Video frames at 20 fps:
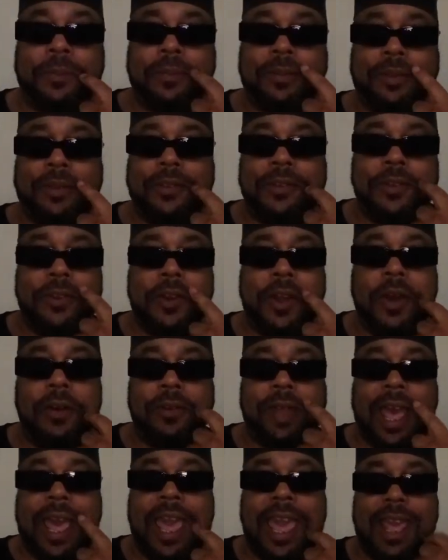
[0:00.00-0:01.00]
You
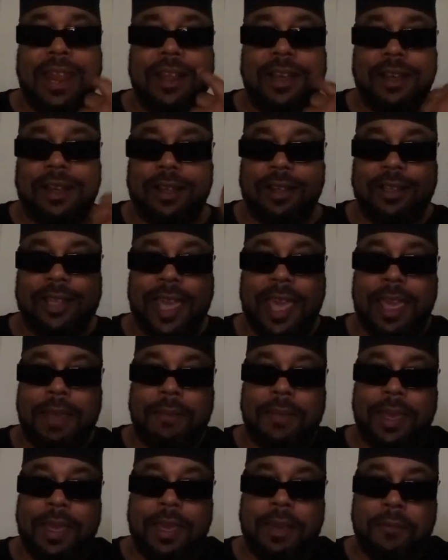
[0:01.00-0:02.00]
know, I had
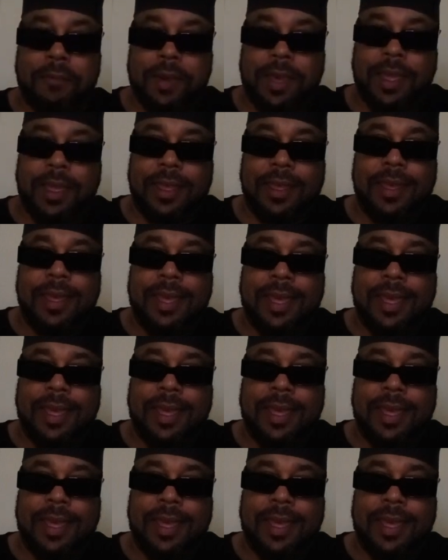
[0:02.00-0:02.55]
came in with,